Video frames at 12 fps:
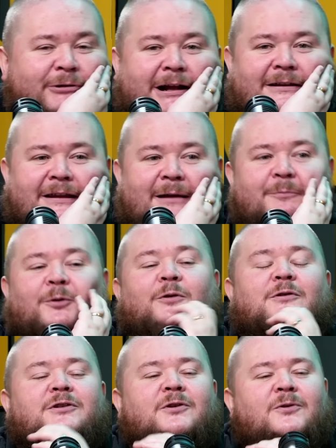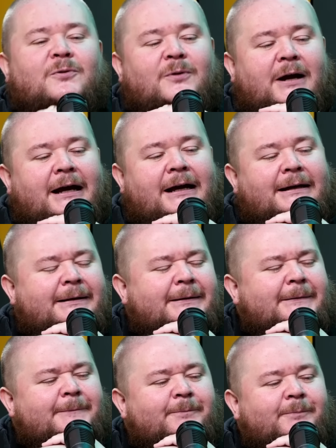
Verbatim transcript: react to that, but also, uh,